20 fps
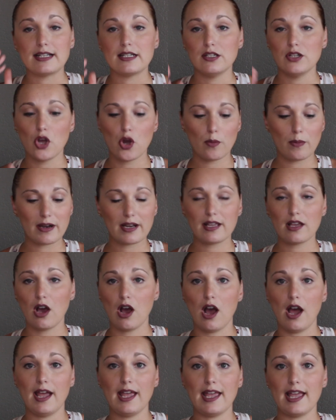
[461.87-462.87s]
Nobody
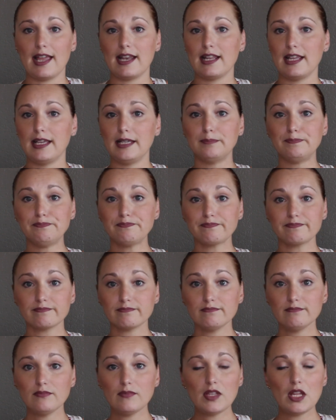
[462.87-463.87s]
got any
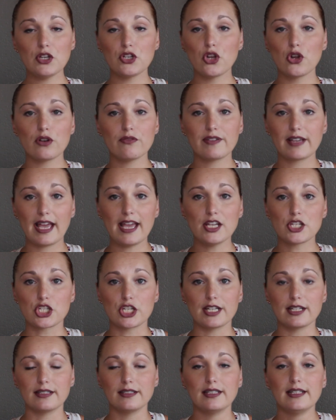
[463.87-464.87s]

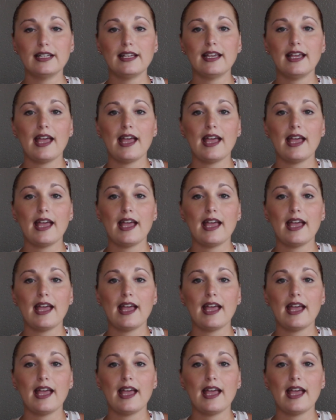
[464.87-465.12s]
notification.